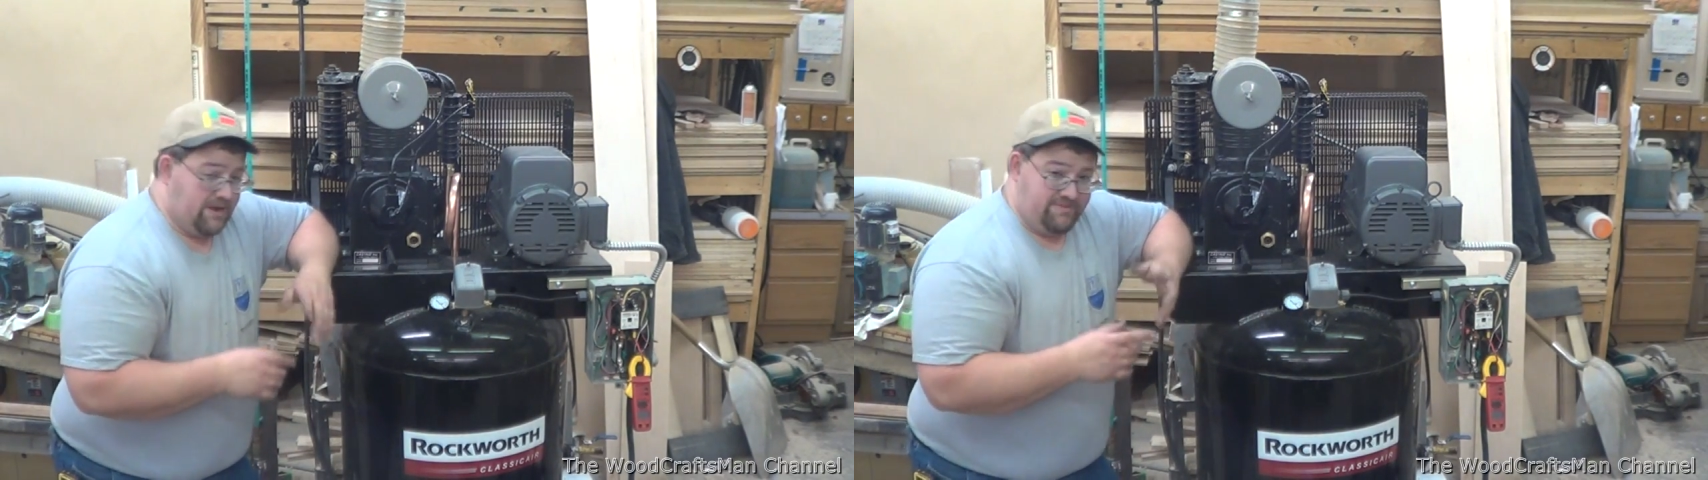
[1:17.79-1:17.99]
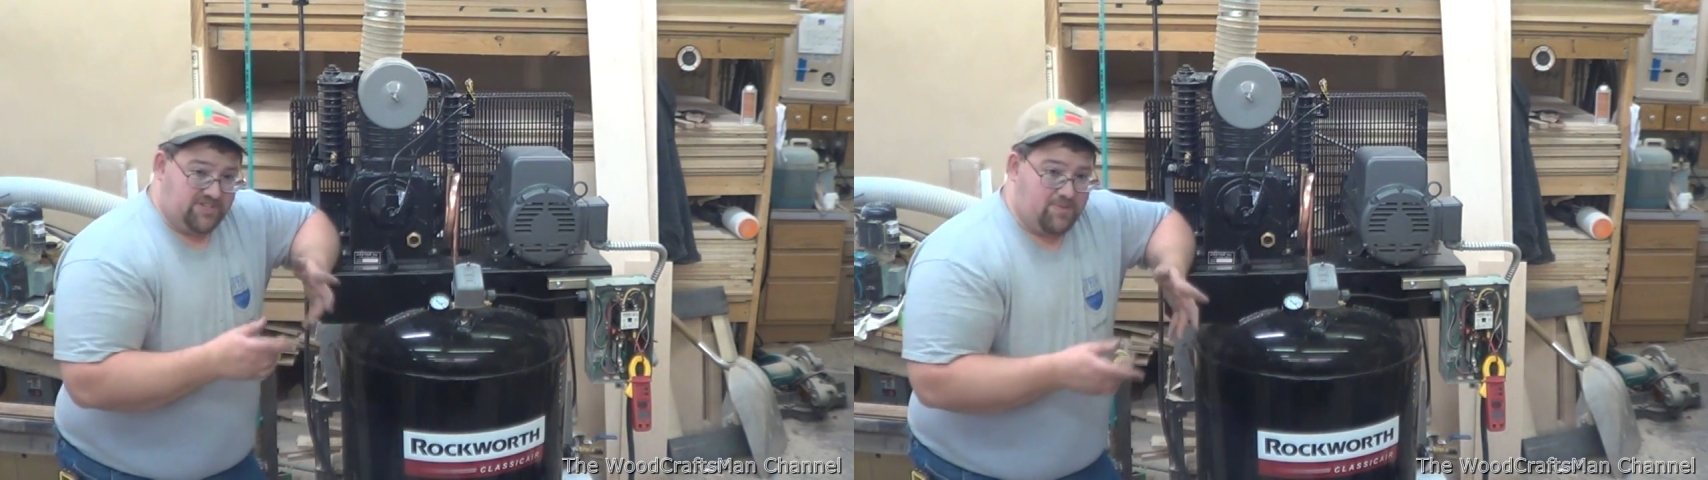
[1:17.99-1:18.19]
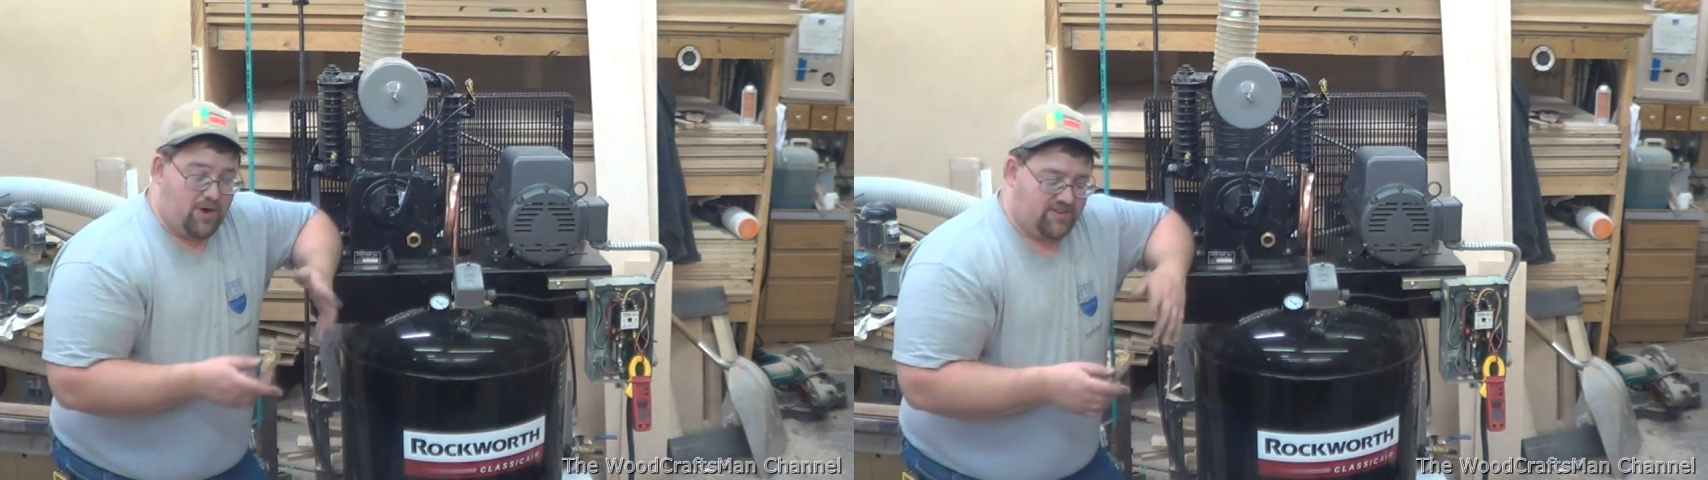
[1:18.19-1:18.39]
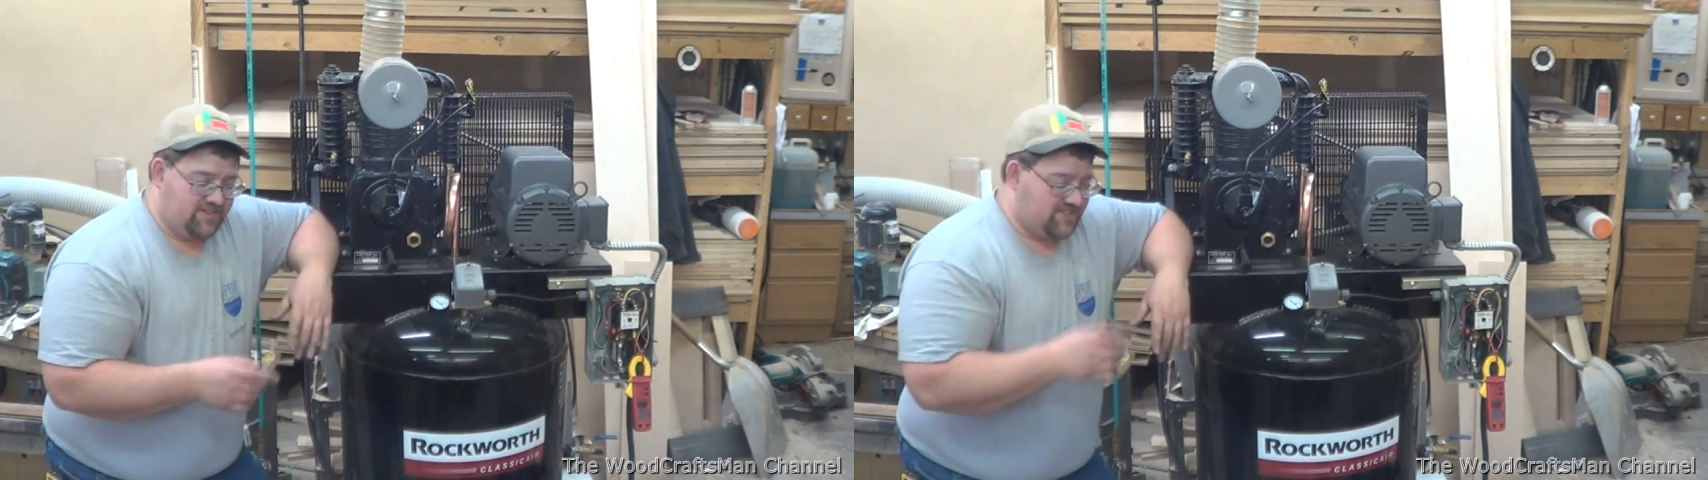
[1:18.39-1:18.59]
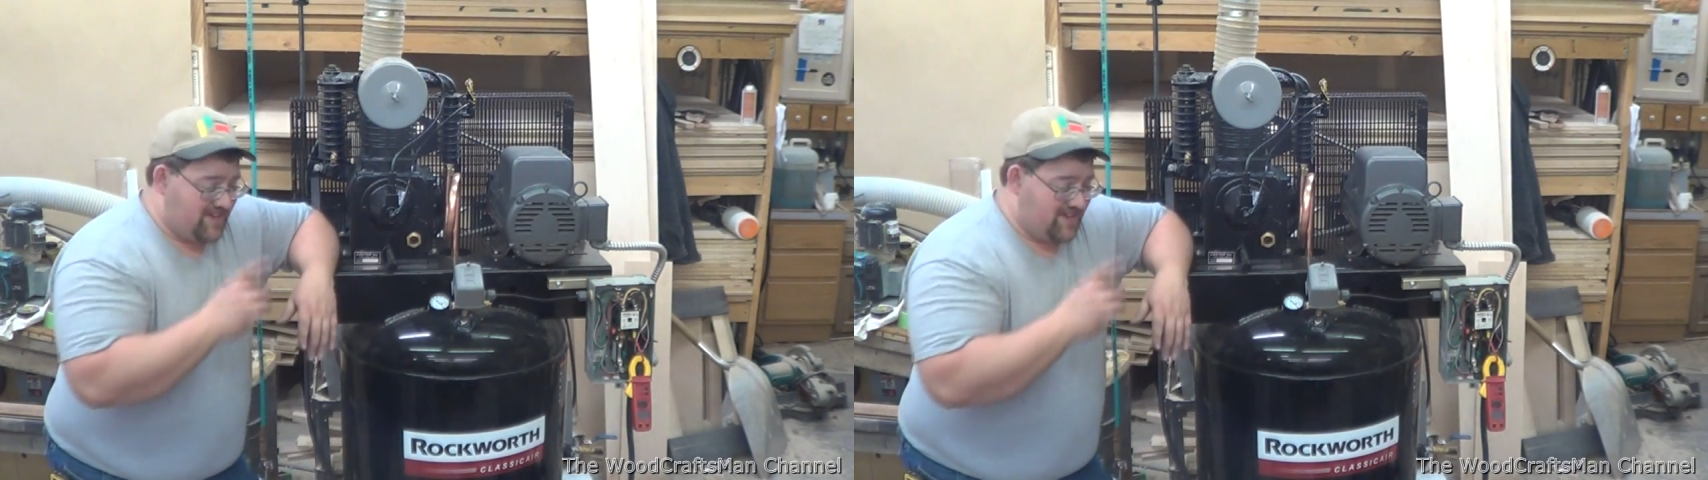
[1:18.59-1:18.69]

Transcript: going to be smart this